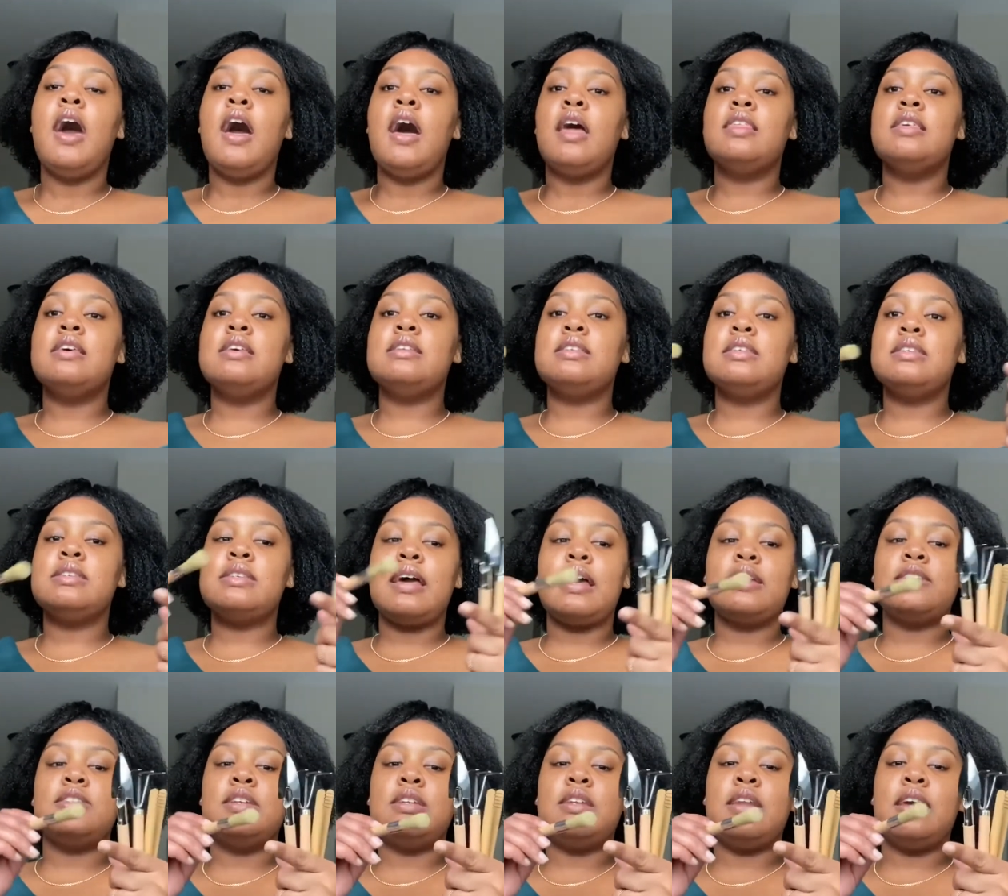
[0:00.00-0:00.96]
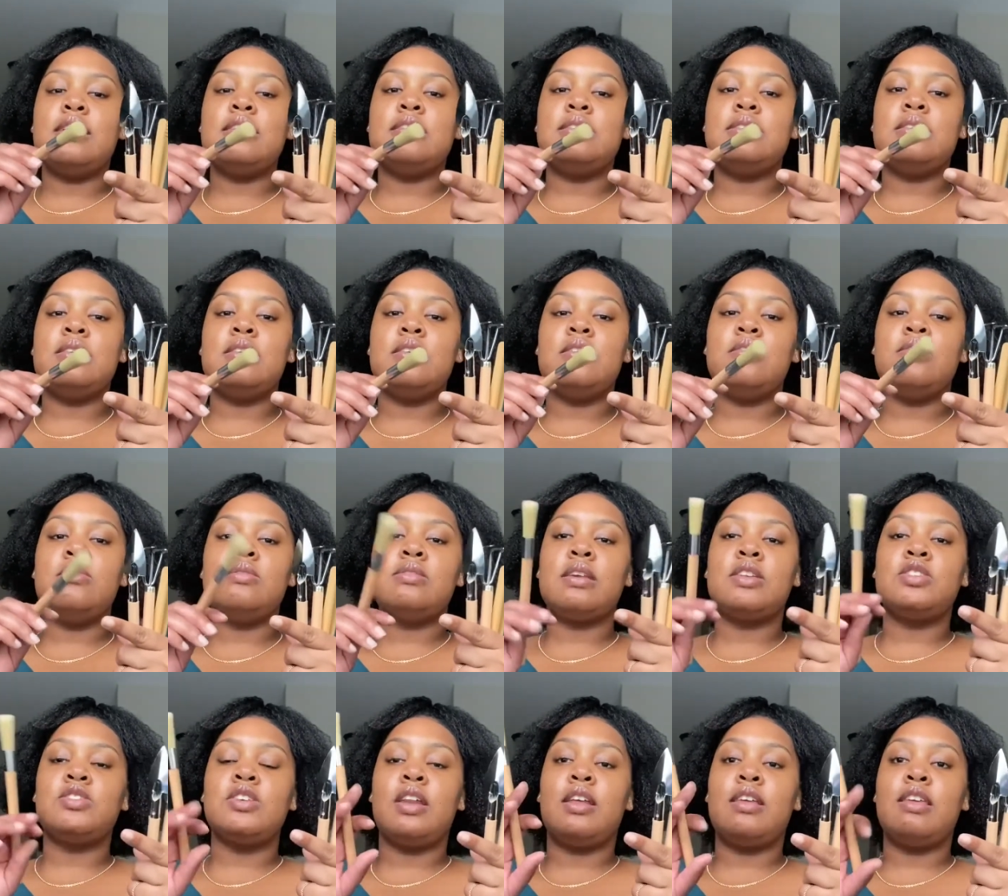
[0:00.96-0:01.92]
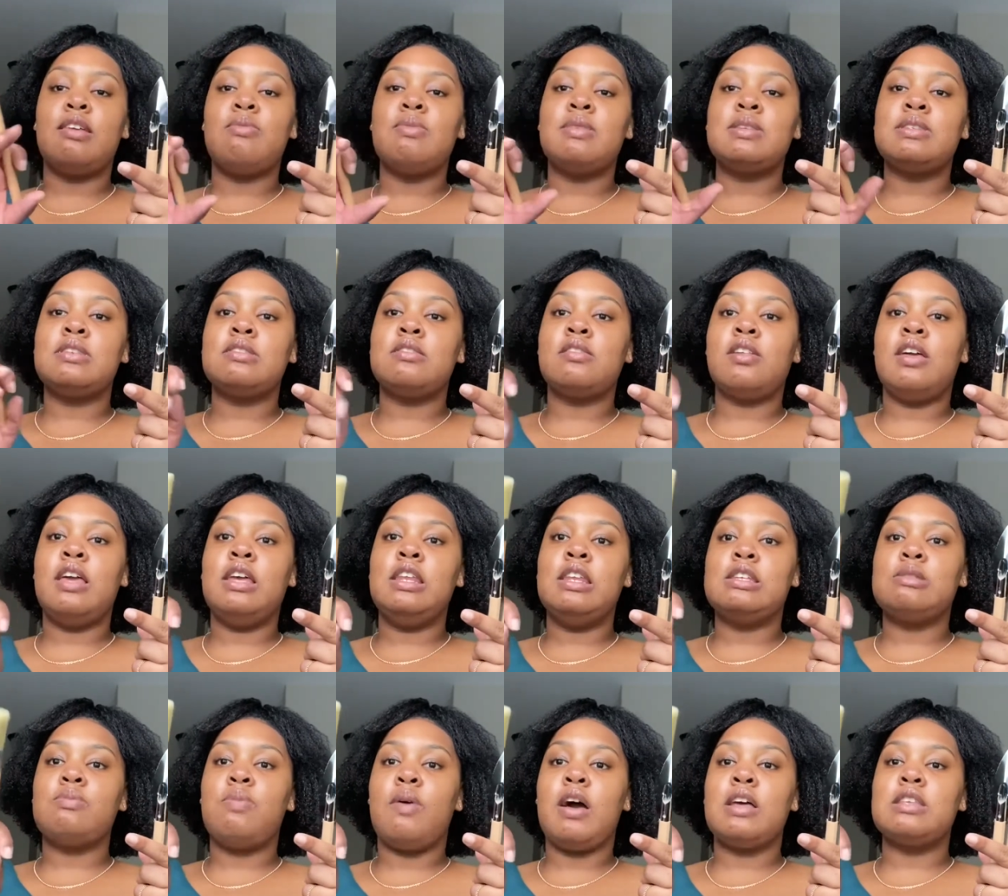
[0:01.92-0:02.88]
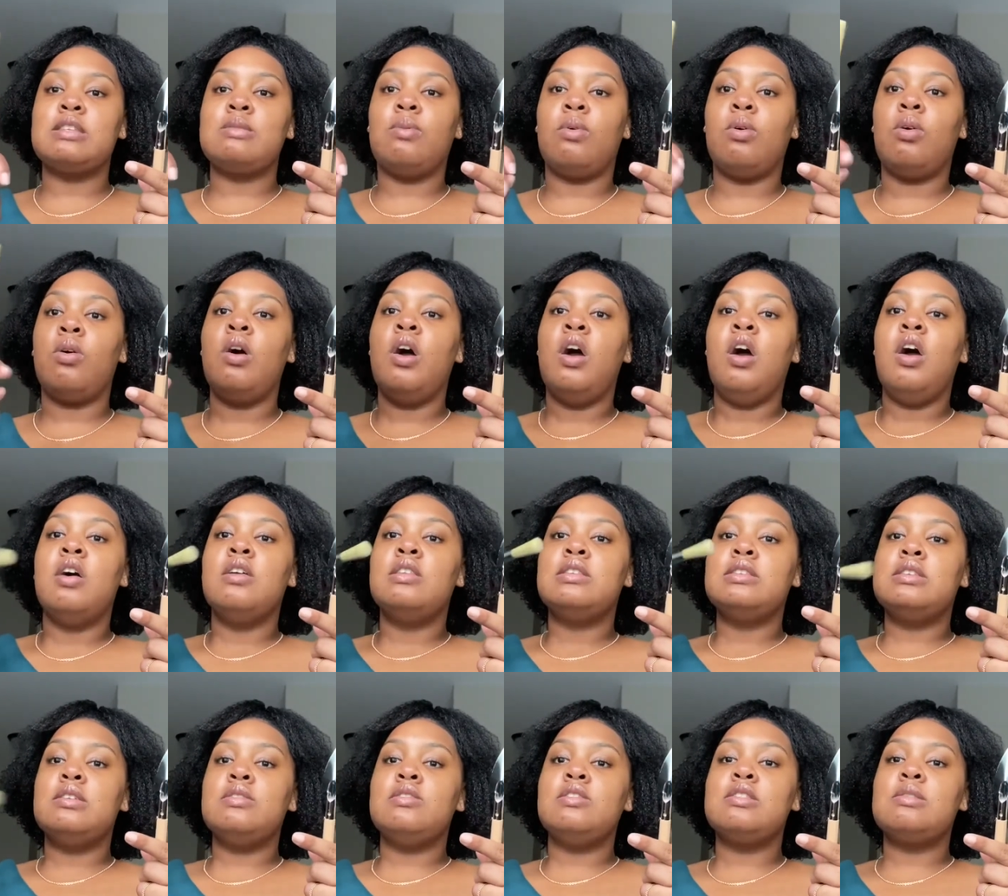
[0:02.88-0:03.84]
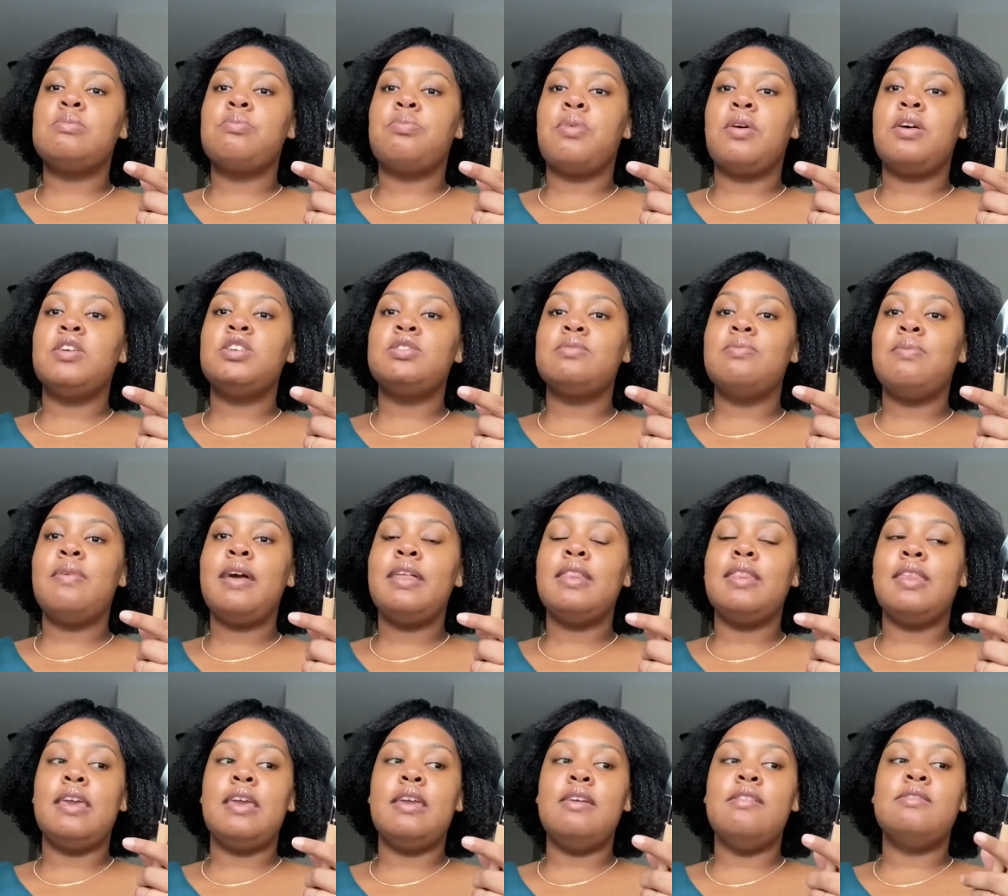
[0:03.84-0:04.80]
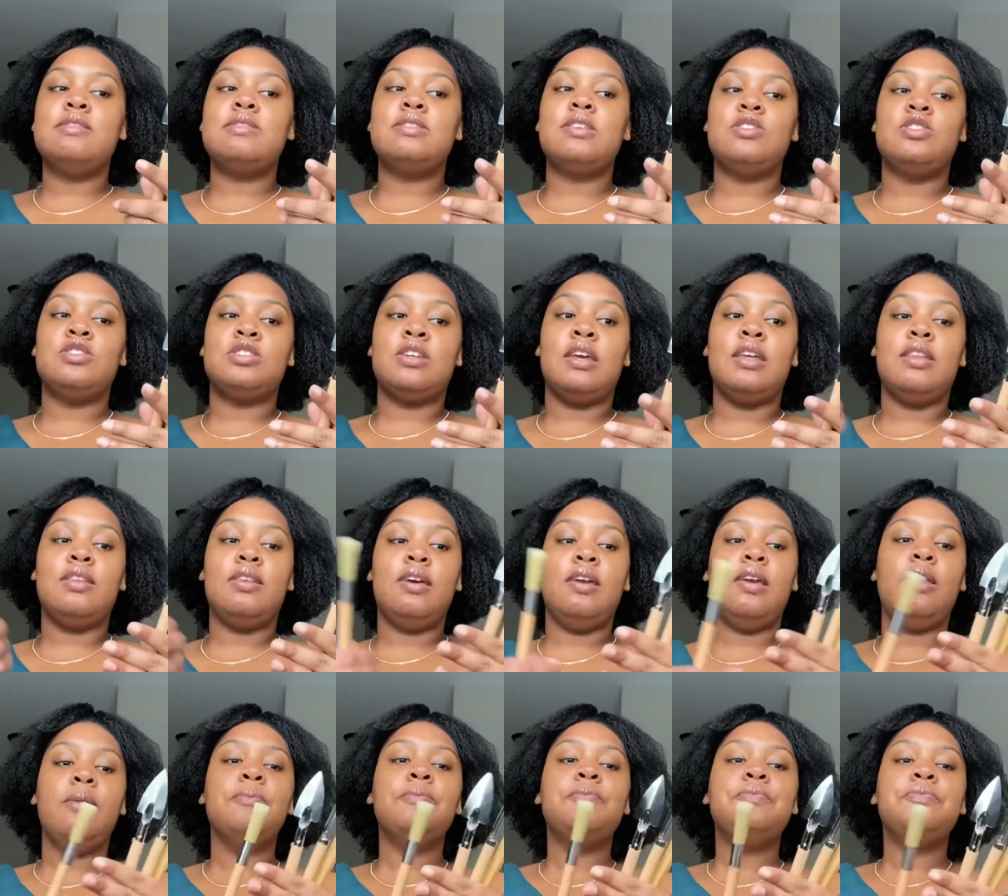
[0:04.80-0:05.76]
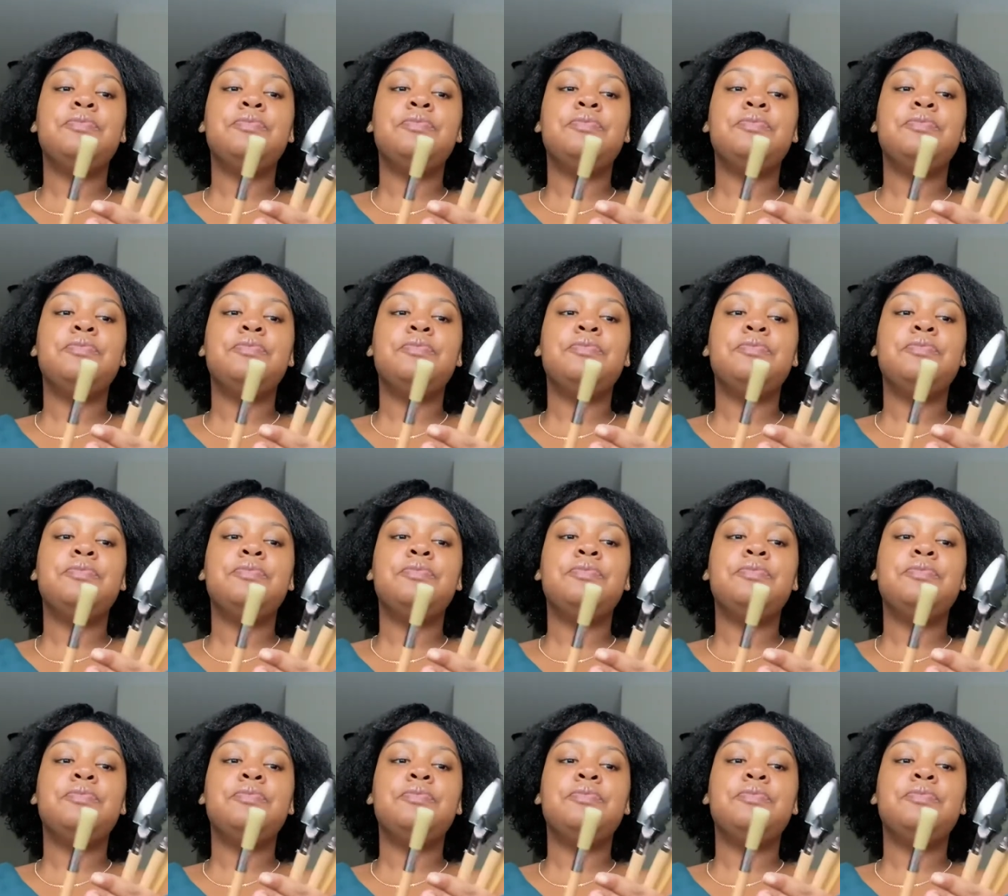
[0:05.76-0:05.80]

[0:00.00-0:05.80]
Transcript: This is actually nice to use. I try to keep this as clean as possible, to just brush my leaves gently.